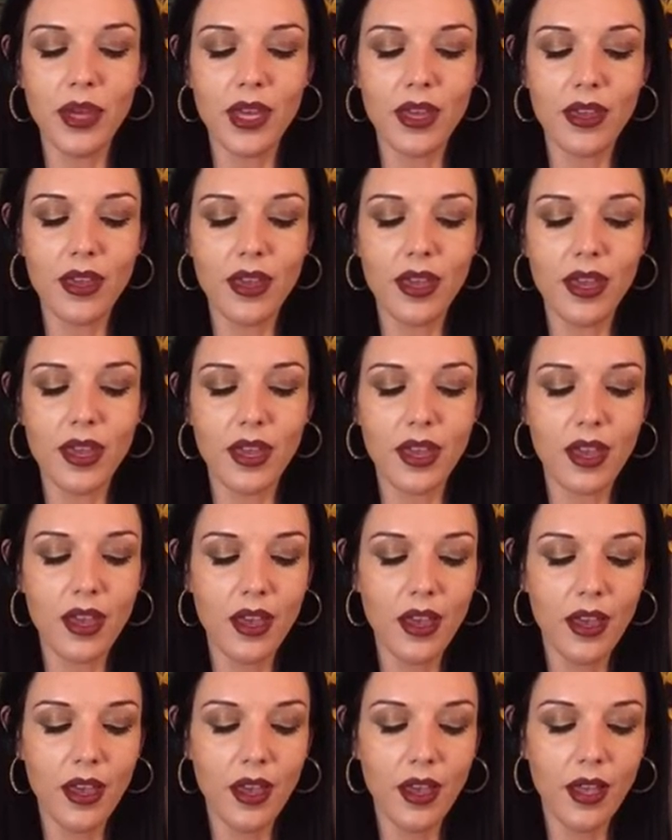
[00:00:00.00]
be
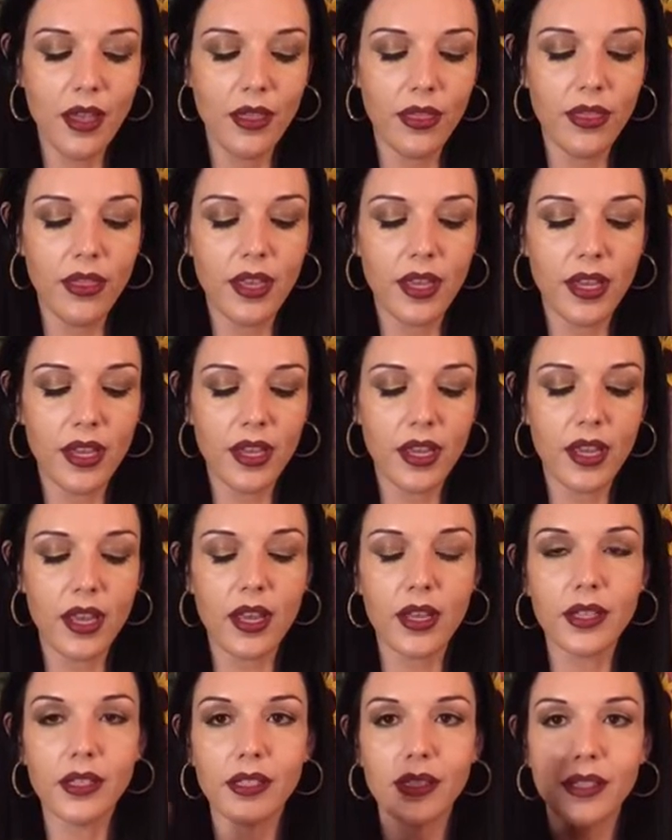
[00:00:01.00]

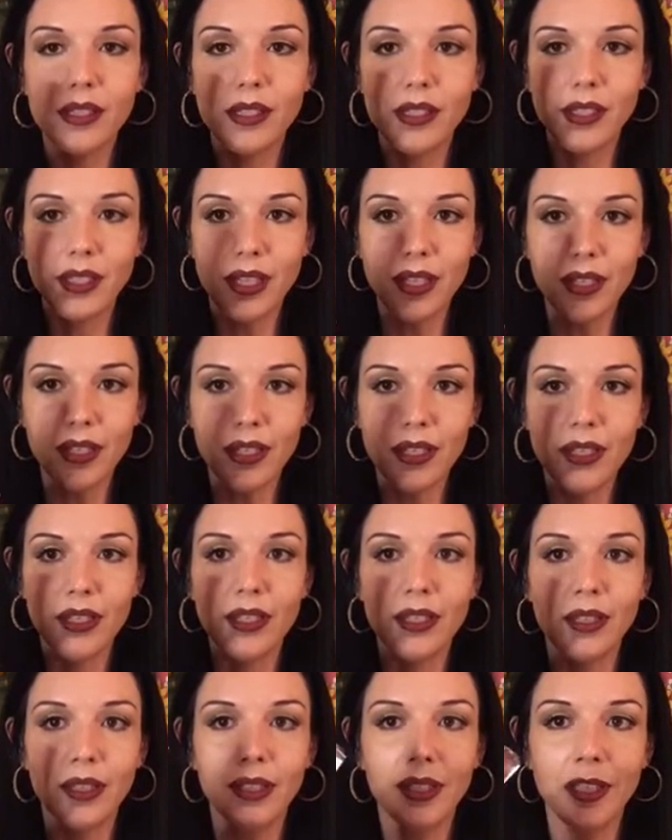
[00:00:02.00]
the
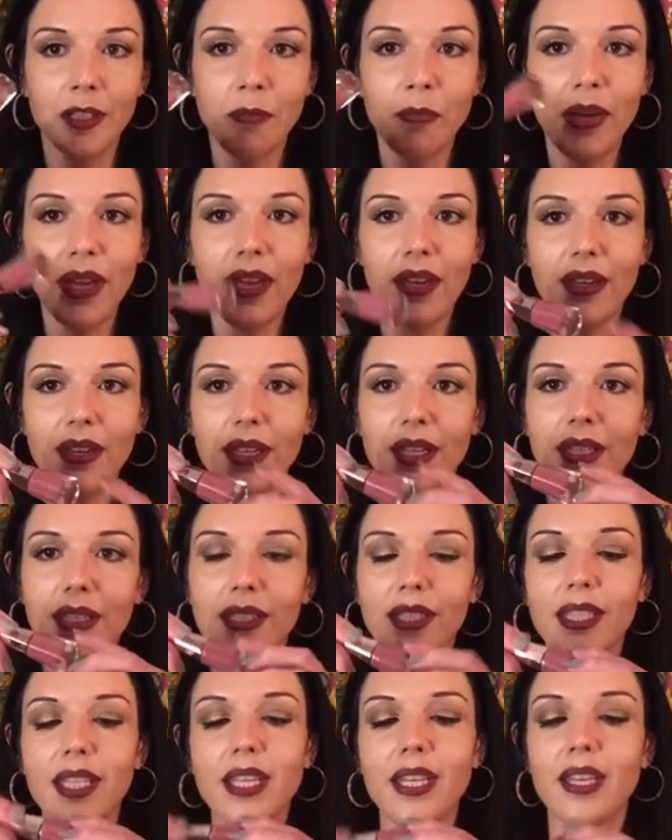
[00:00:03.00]
Stunna lip
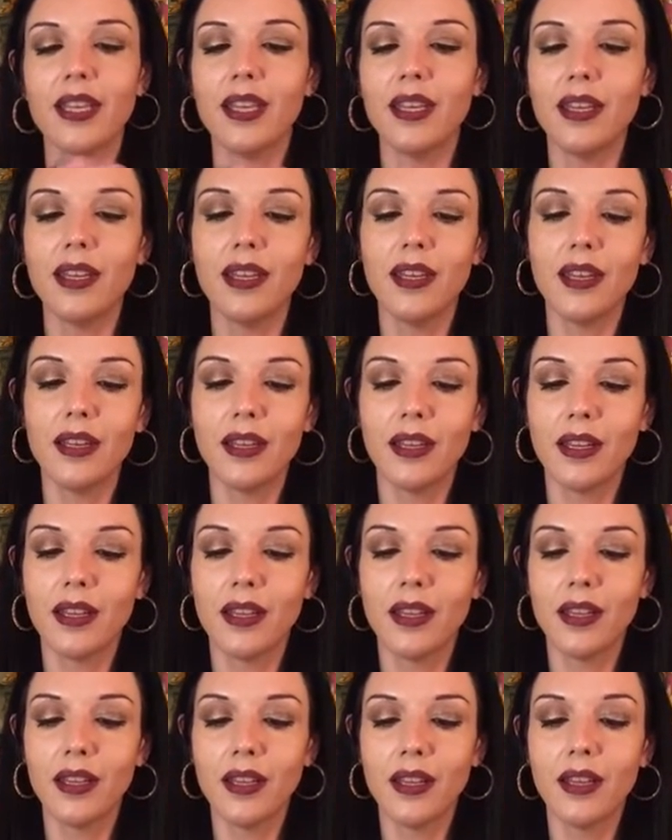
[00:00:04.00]
paint in
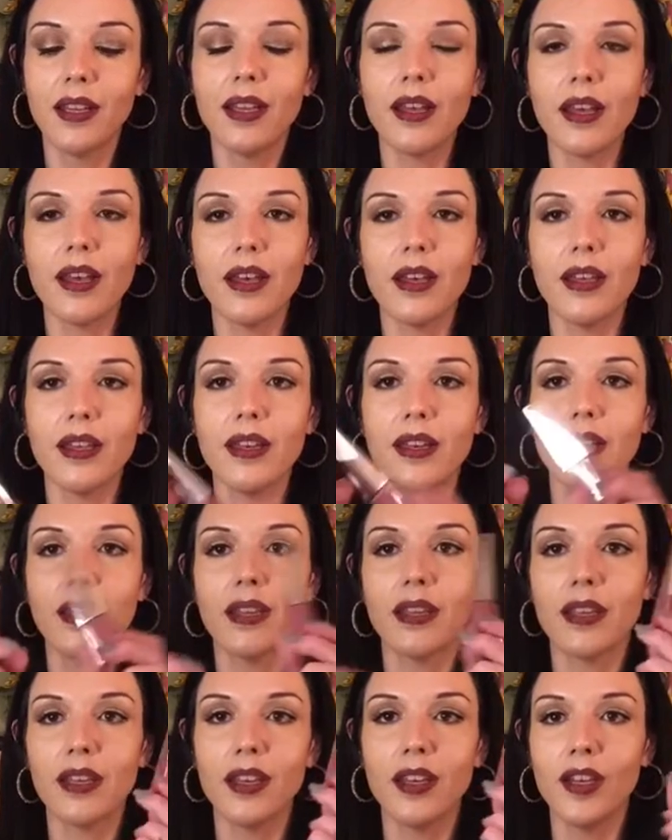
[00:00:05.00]

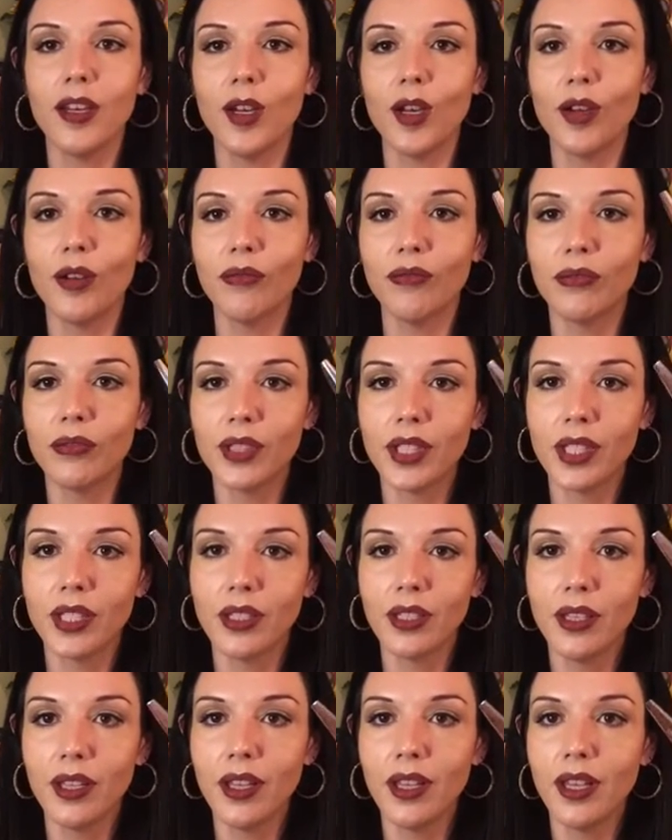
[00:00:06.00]
Uncuffed.
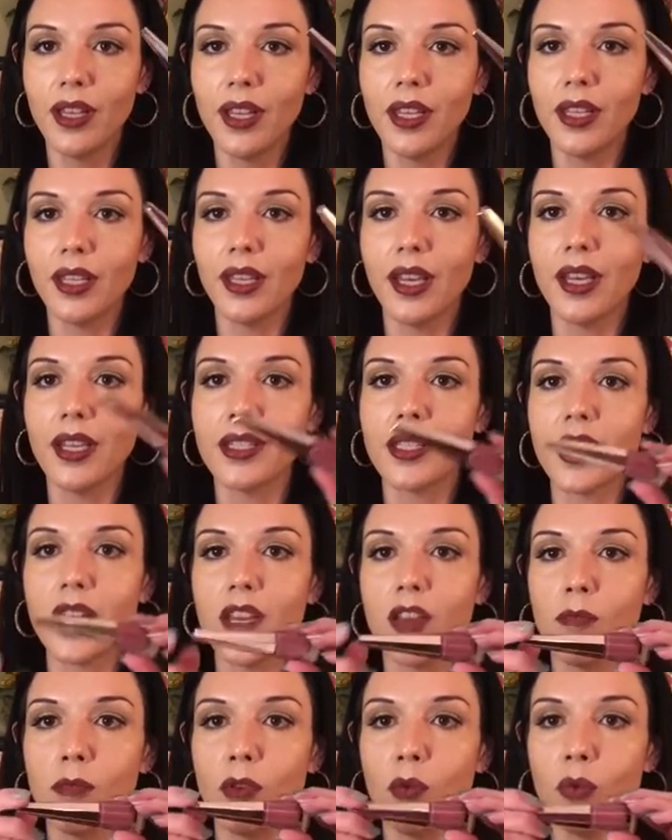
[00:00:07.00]
Guys, I
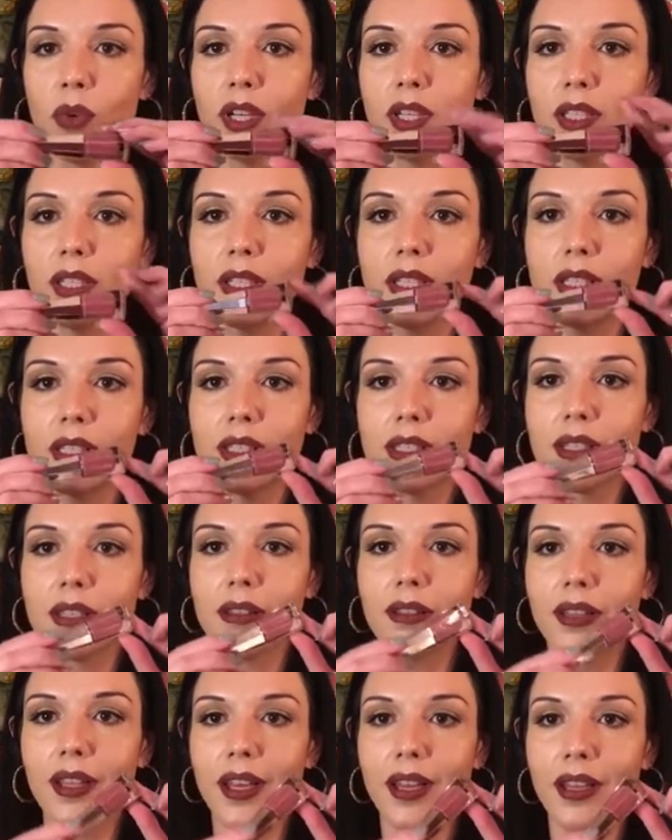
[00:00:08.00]
have been wearing this
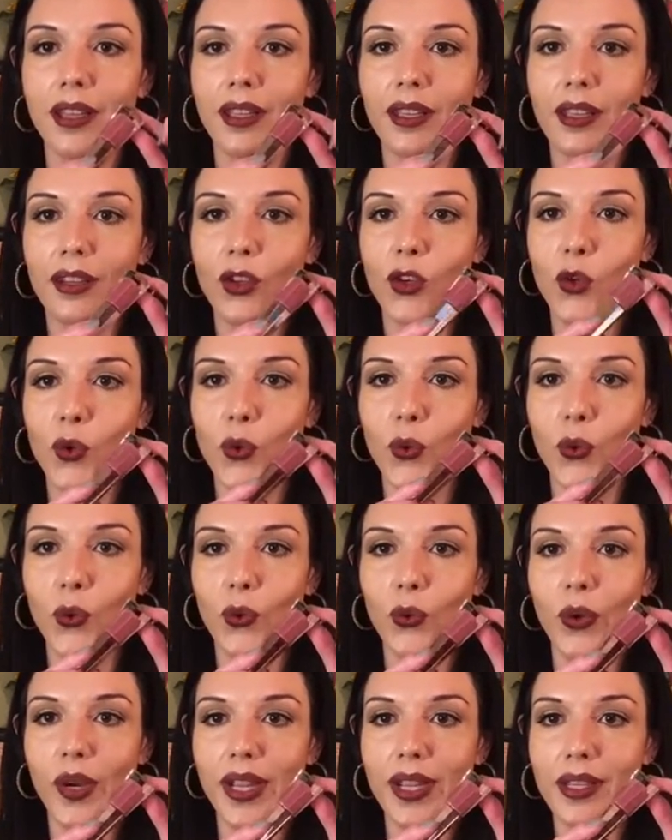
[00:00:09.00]
like
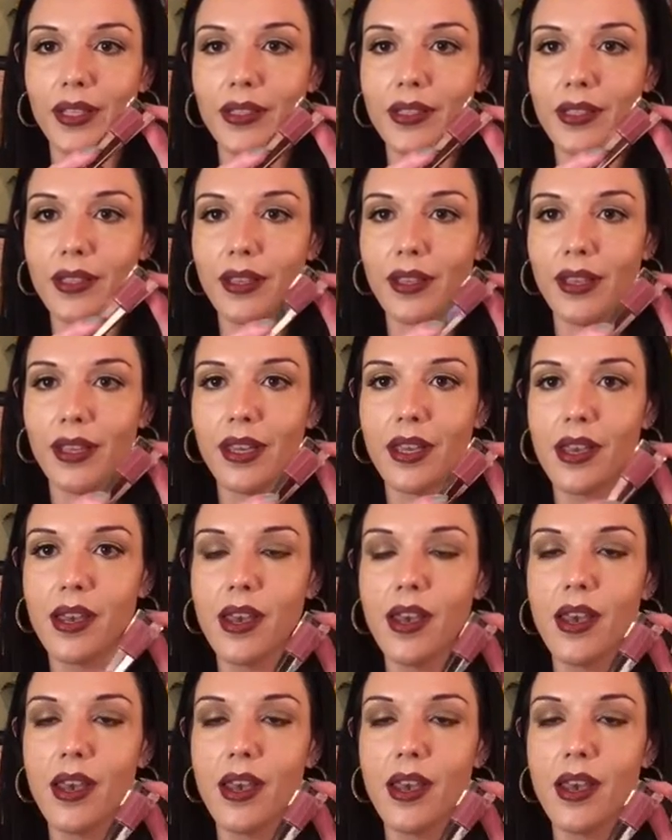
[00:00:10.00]
crazy.